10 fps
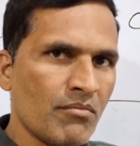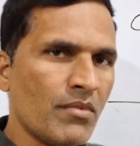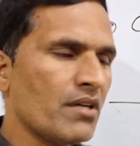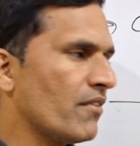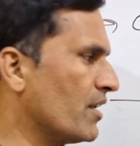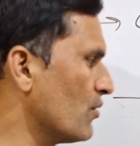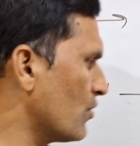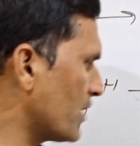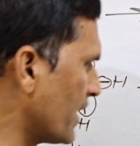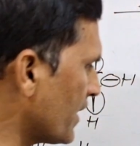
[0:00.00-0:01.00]
But when
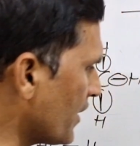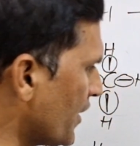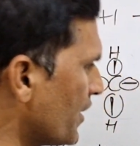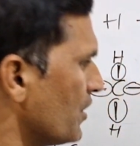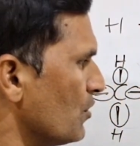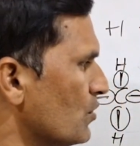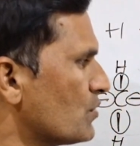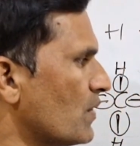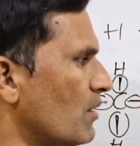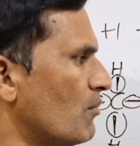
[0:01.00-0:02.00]
you take
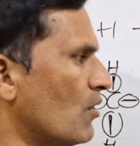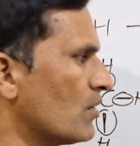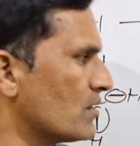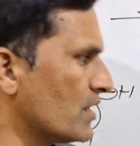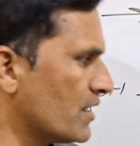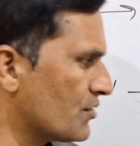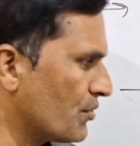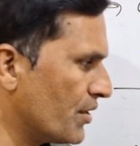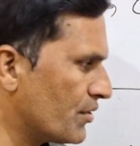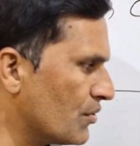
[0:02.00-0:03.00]
individual bonds, it is
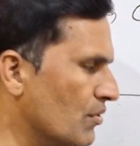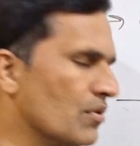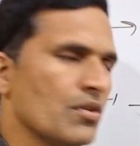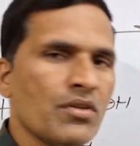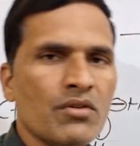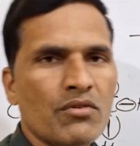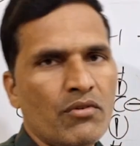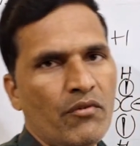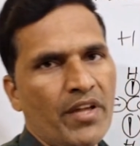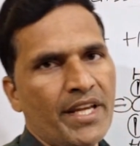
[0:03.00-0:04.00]
going to
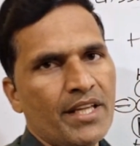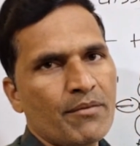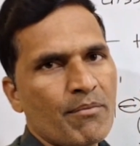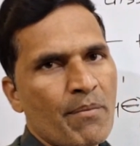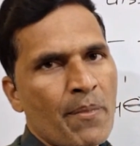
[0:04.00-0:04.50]
vary.